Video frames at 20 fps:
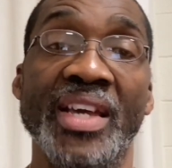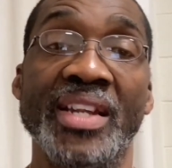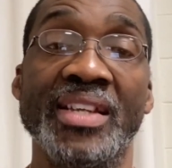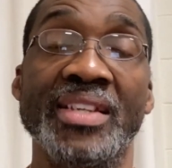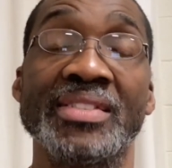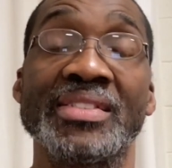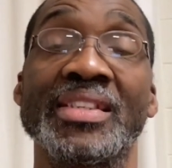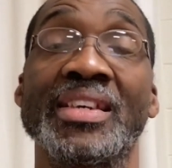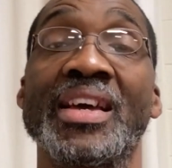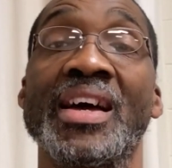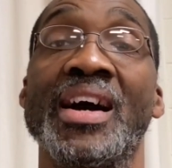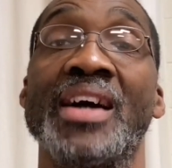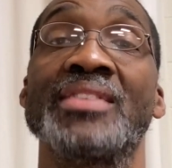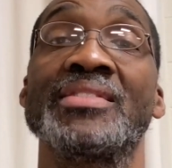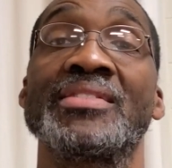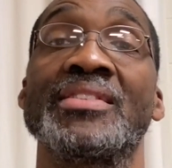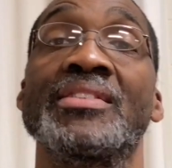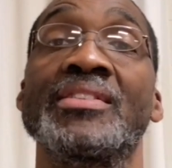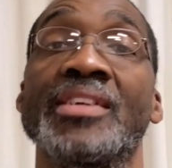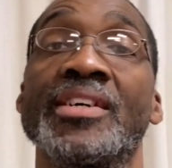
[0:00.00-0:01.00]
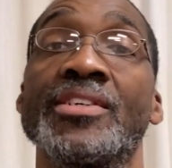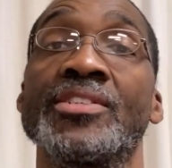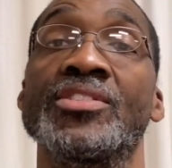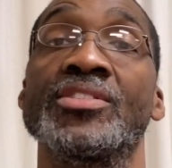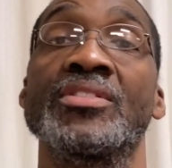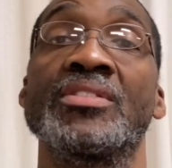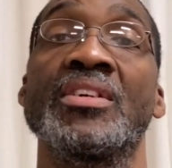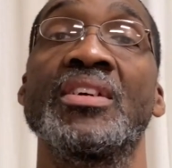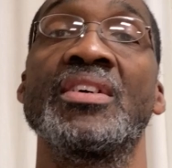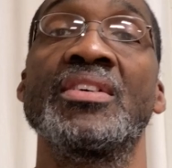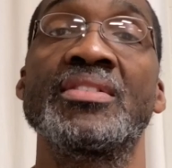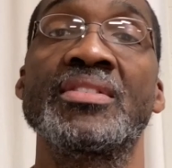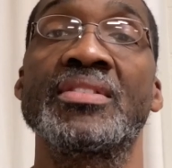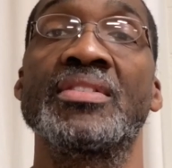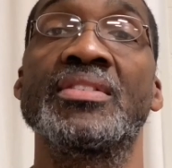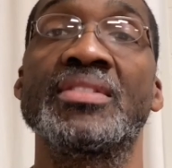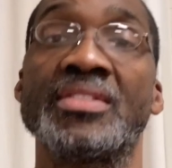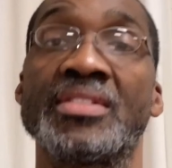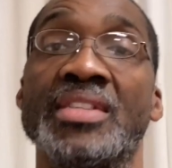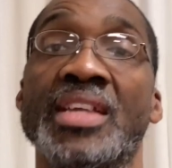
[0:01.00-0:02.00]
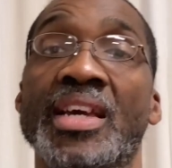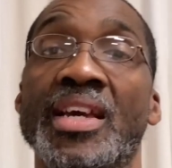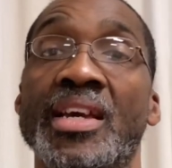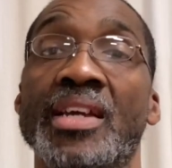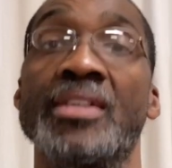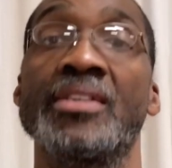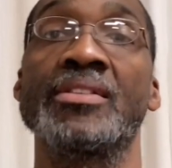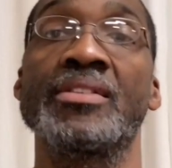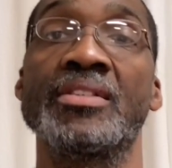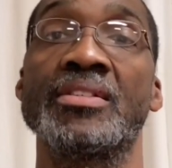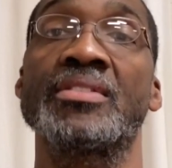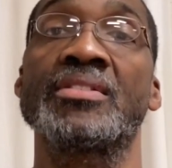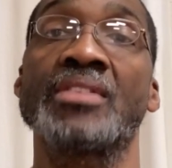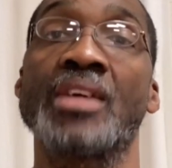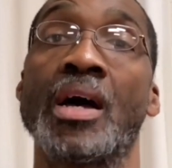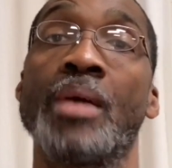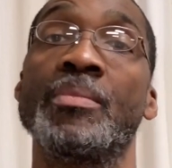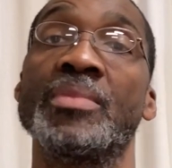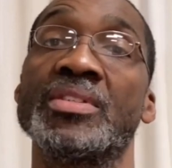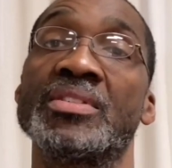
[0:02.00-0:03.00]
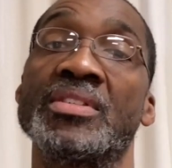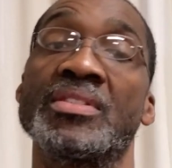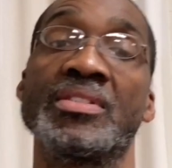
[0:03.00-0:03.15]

and his consolation, sustained the psalmist.